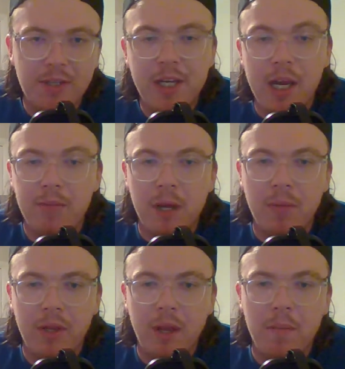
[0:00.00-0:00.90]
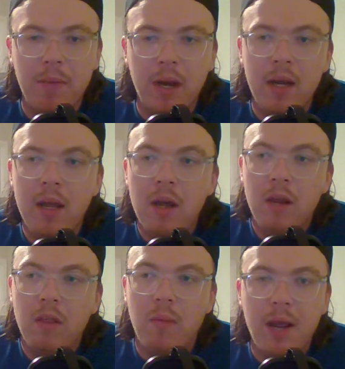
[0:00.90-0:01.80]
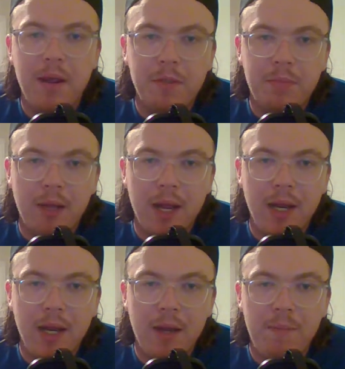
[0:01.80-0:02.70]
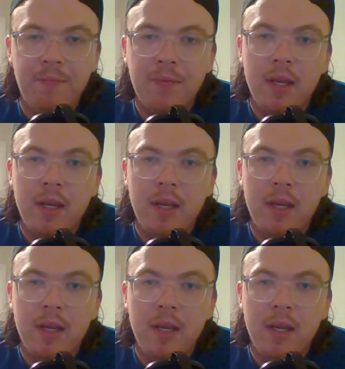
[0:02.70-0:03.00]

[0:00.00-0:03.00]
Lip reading: He keeps up with him. But the way he was playing him,